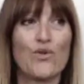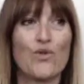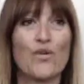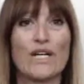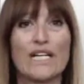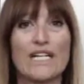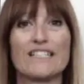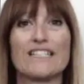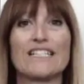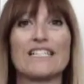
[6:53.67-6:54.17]

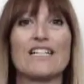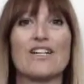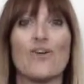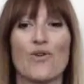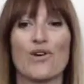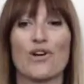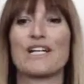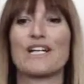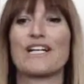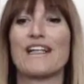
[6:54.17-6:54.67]
quickly
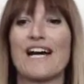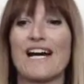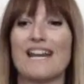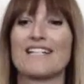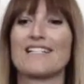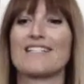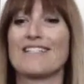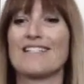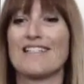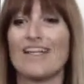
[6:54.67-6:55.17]

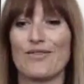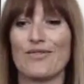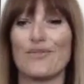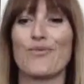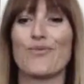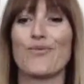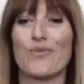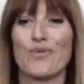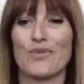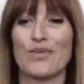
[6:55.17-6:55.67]
organized
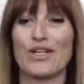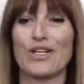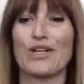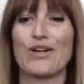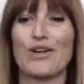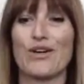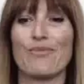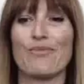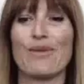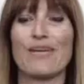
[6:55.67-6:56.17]
and, you
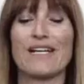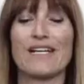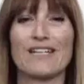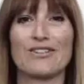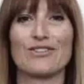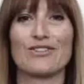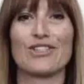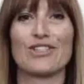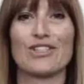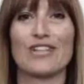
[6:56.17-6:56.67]
know, make
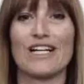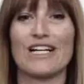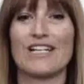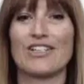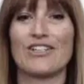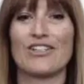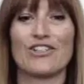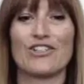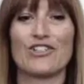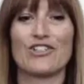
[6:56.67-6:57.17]
it look
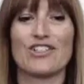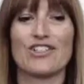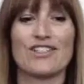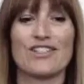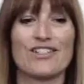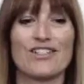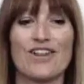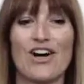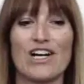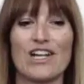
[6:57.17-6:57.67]
like you're
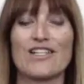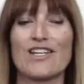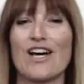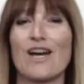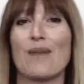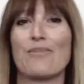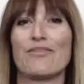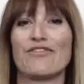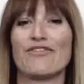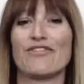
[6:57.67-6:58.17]
just on
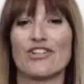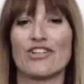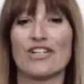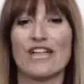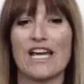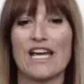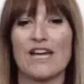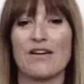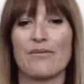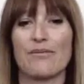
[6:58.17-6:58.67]
top of your
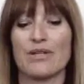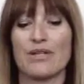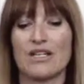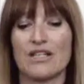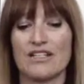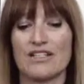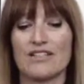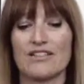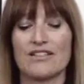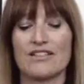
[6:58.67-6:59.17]
game,
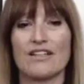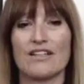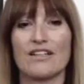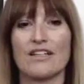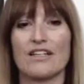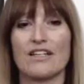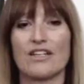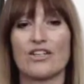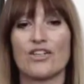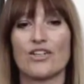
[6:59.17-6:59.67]
because
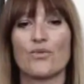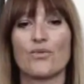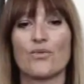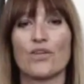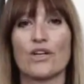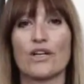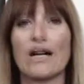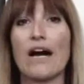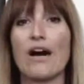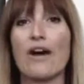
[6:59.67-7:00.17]
it could
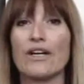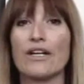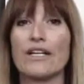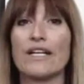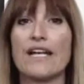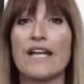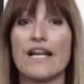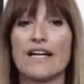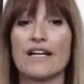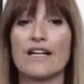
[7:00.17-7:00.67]
work out in
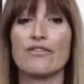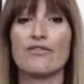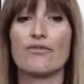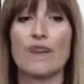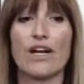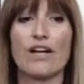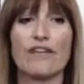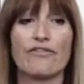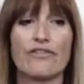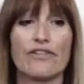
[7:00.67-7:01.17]
a negative
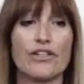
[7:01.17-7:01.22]
way